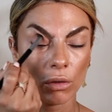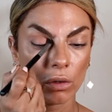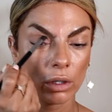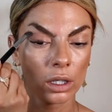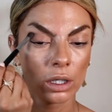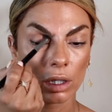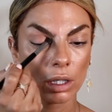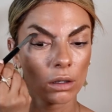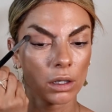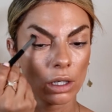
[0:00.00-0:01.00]
doing
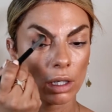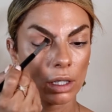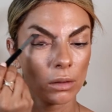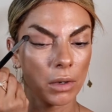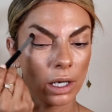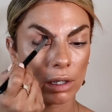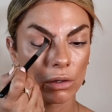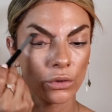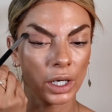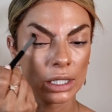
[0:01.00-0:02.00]
in my
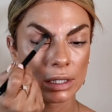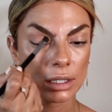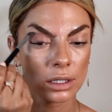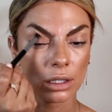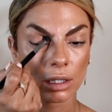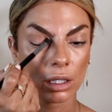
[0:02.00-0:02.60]
crease.